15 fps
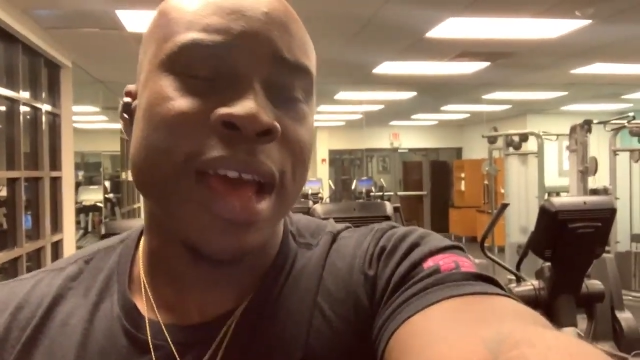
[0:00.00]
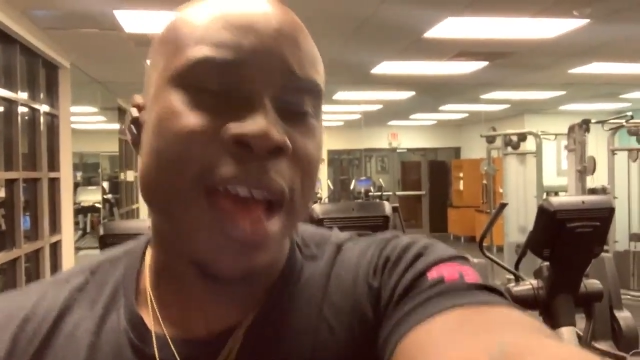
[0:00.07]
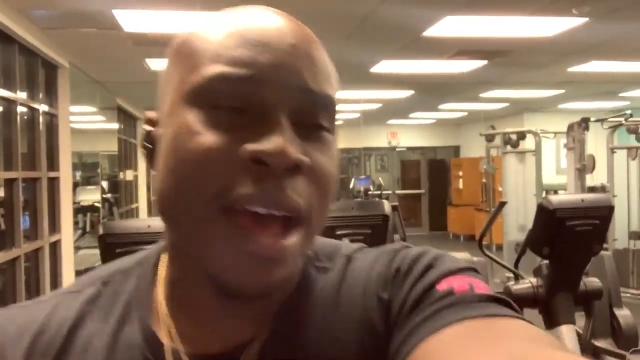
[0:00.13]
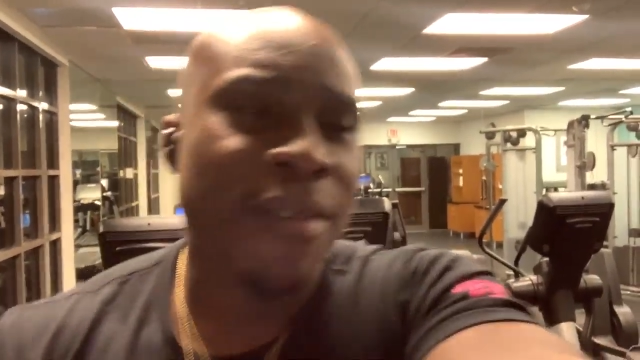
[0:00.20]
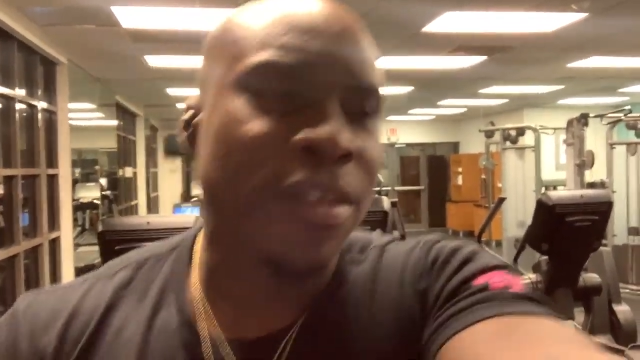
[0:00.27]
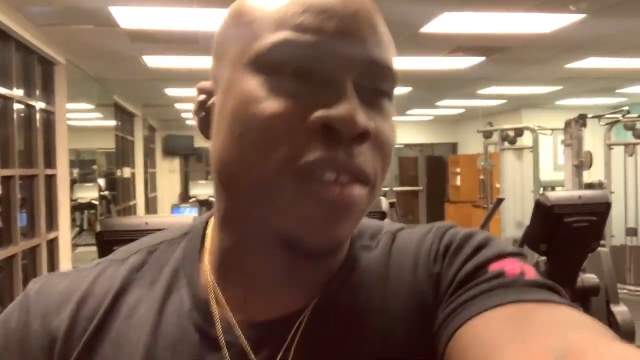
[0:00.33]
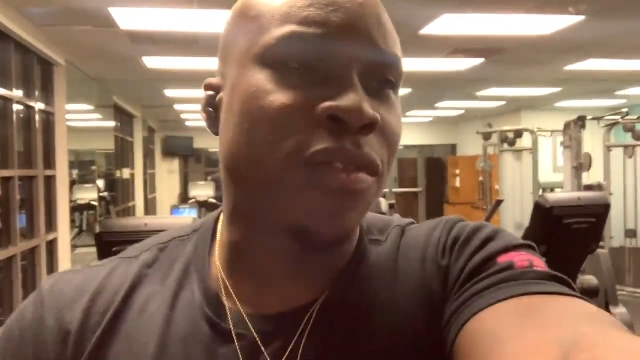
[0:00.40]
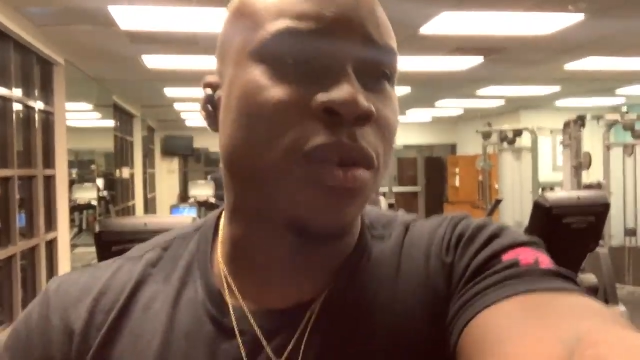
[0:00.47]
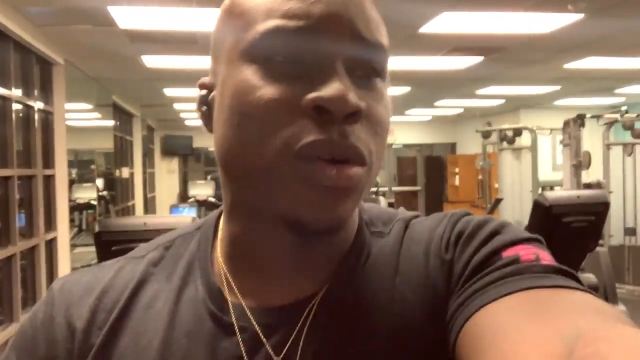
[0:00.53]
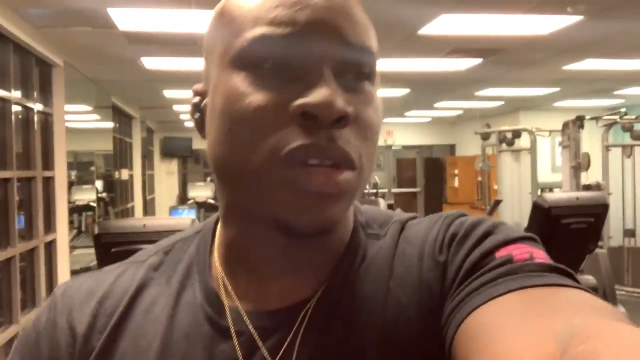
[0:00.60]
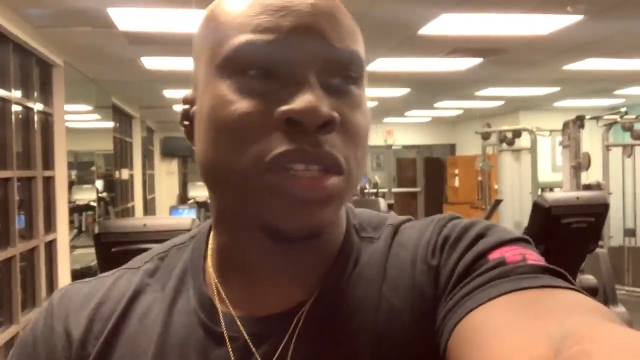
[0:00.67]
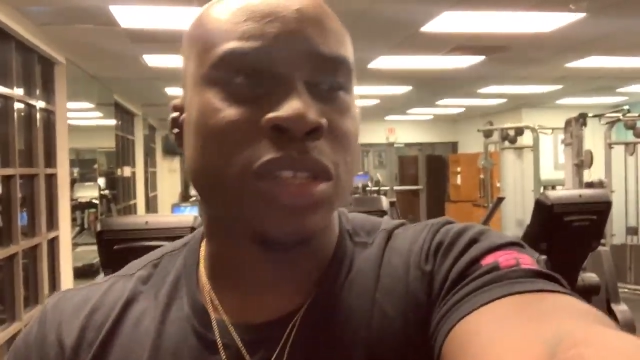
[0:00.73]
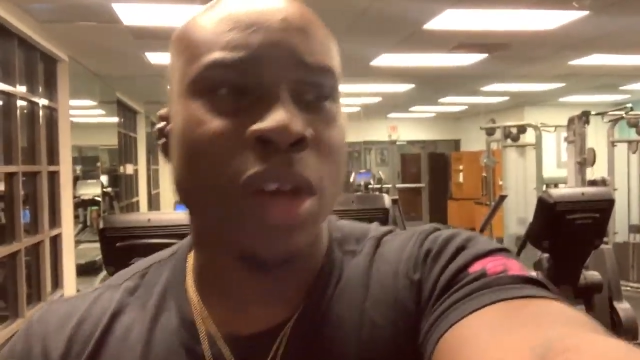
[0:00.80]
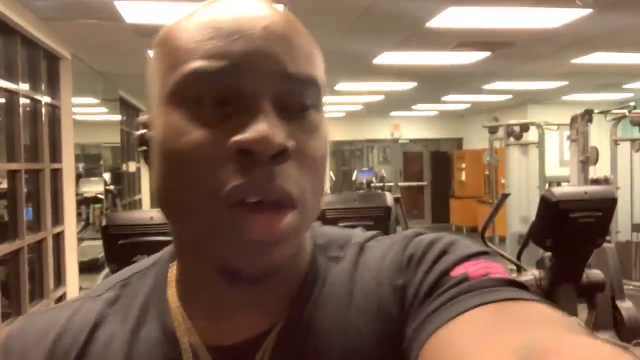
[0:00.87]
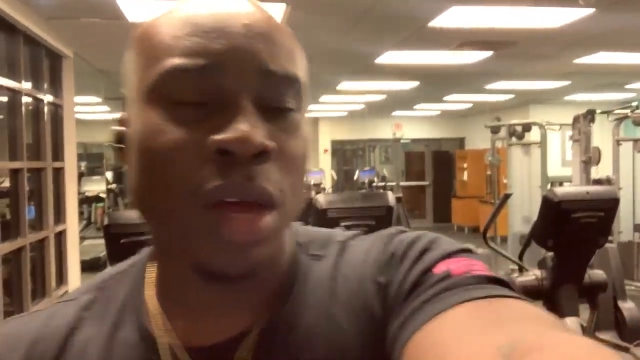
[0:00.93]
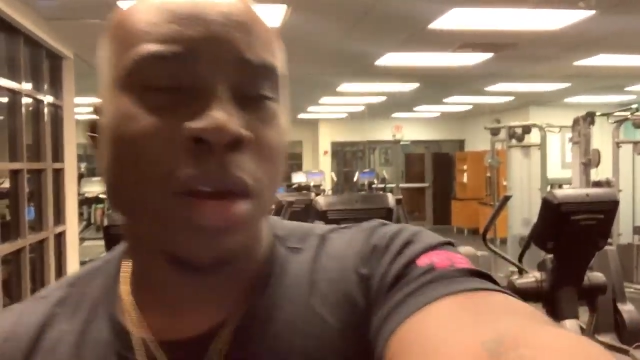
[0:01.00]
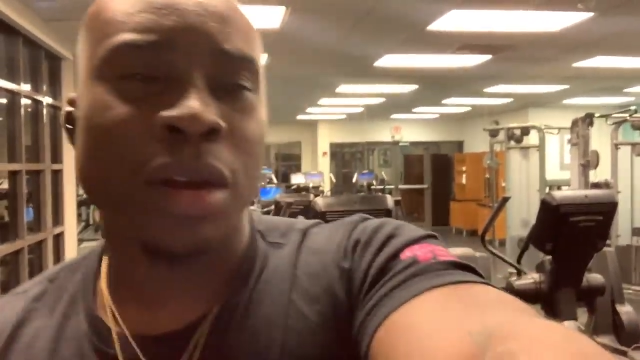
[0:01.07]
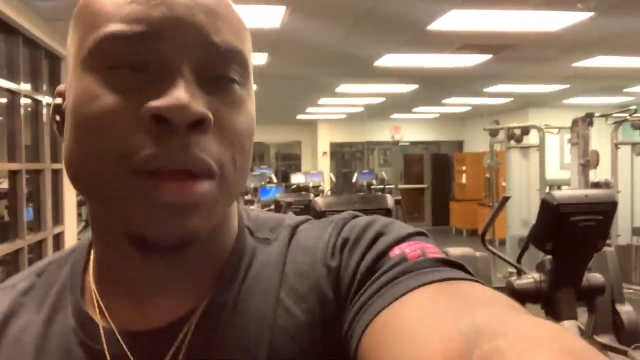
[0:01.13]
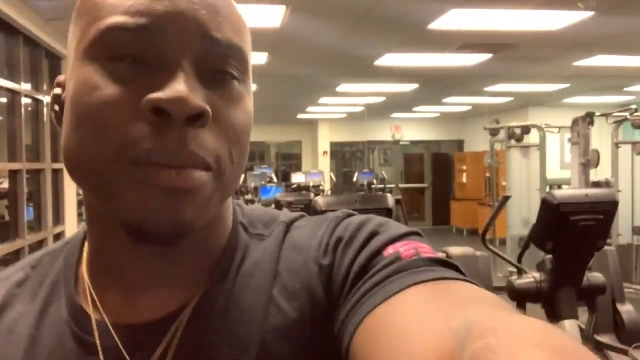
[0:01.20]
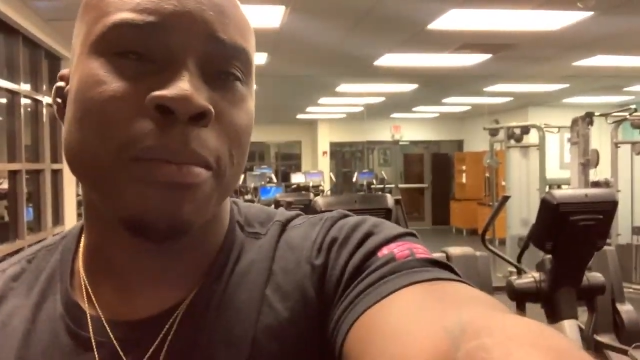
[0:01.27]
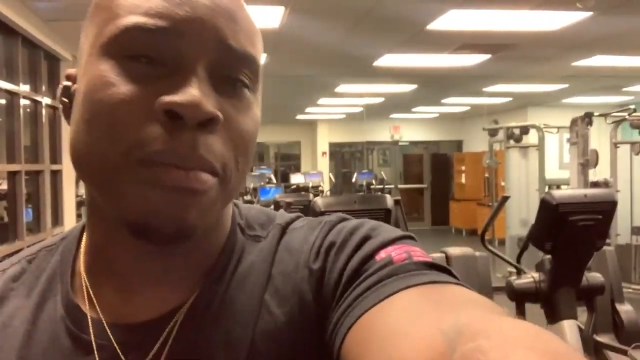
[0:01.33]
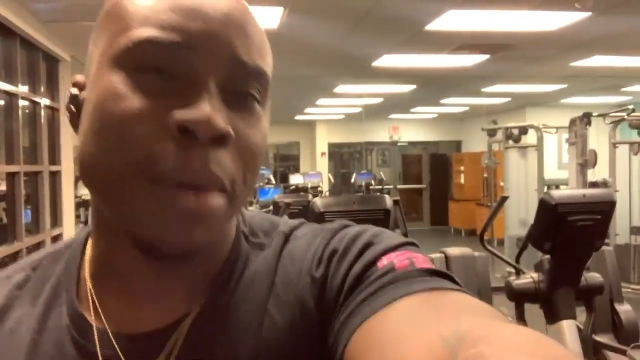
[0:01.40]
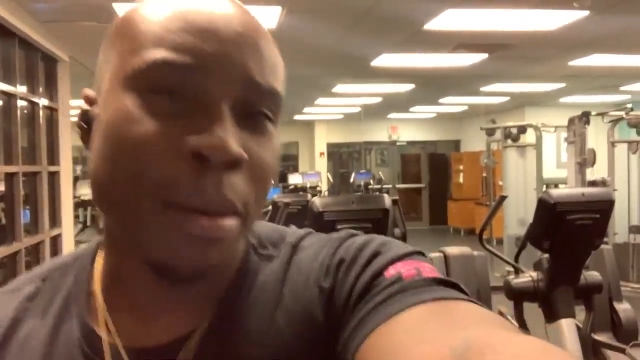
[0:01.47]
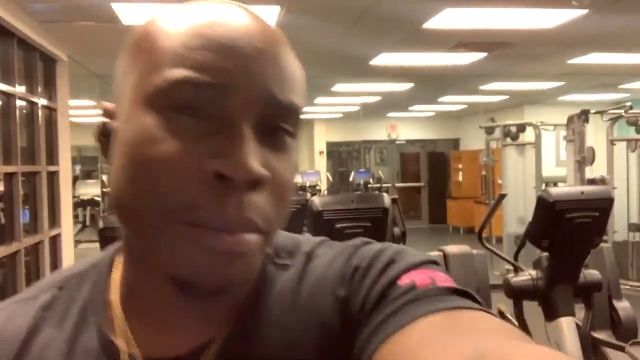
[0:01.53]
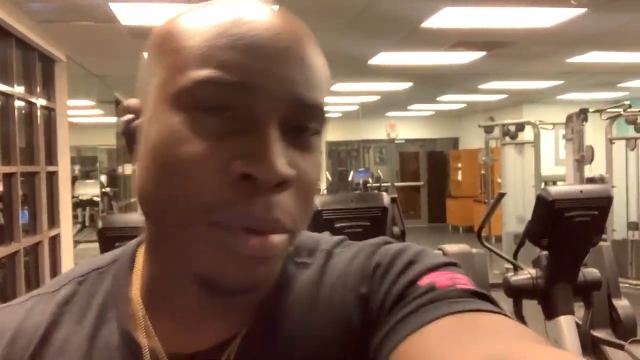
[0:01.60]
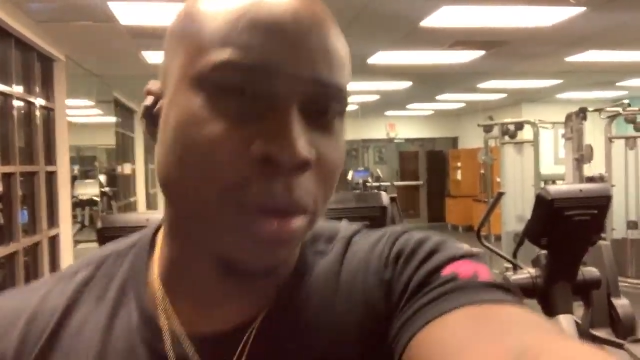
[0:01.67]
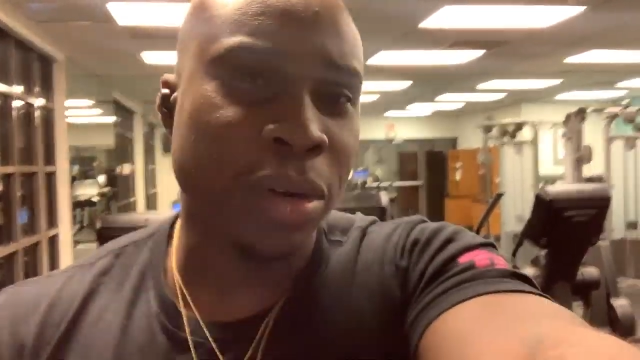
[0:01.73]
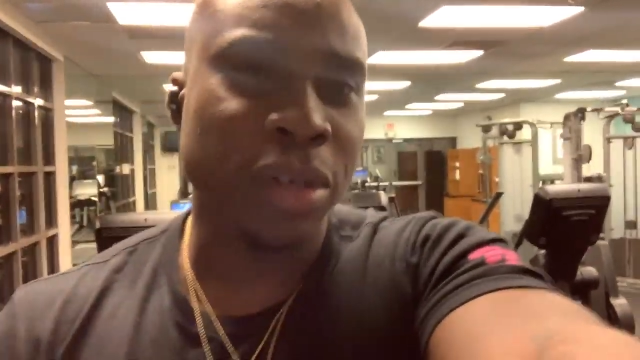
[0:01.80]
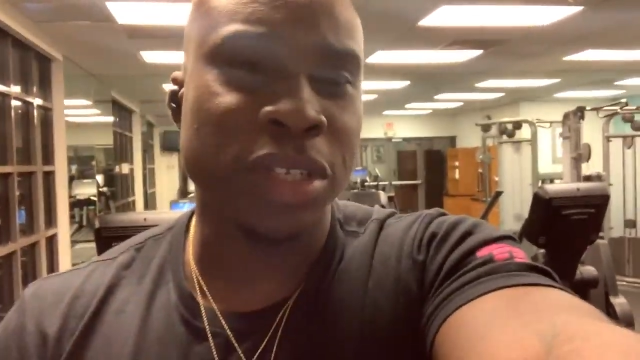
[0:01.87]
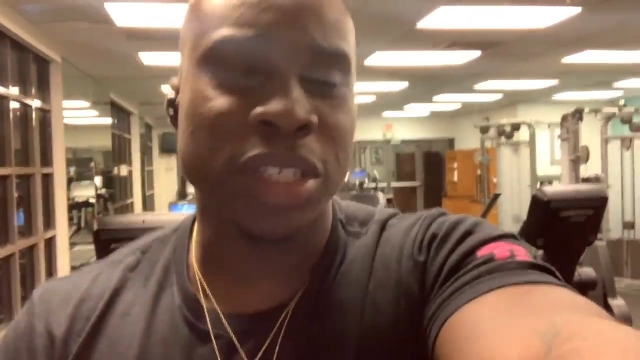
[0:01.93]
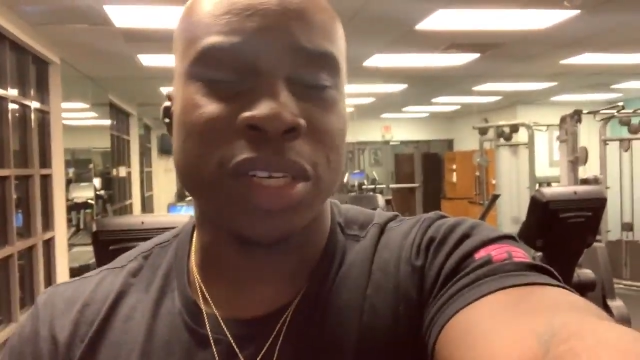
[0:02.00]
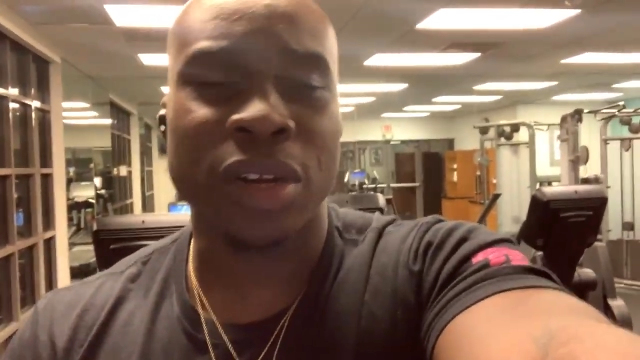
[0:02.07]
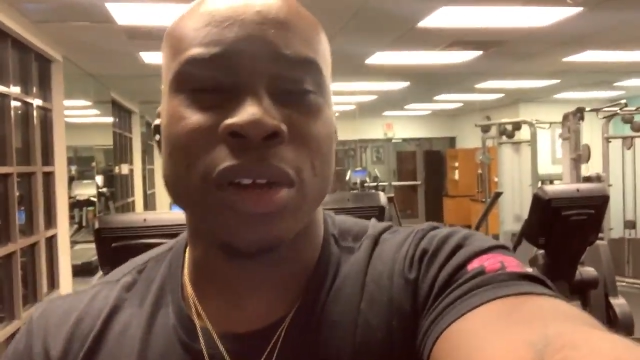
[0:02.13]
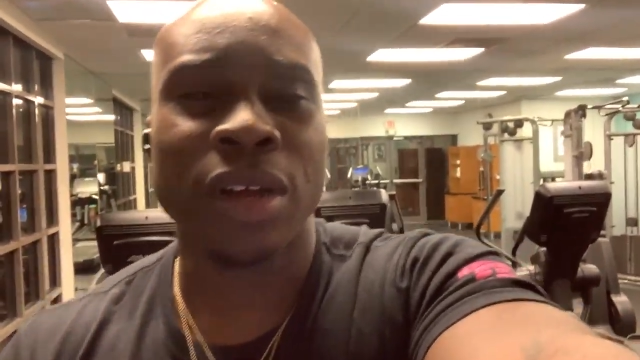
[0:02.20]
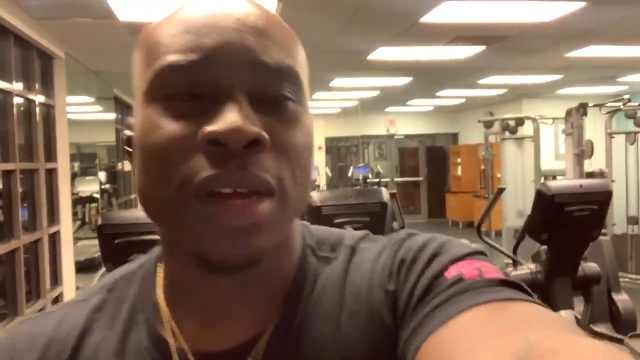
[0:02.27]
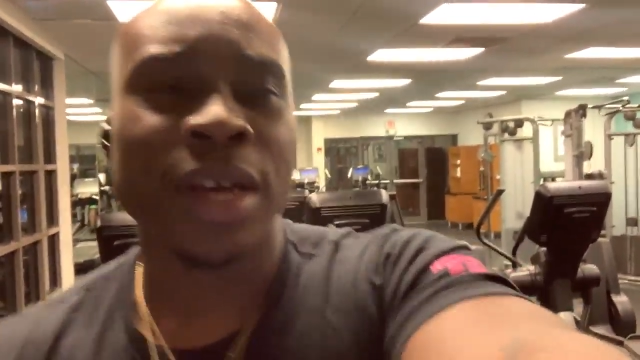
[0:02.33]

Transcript: having to focus on members and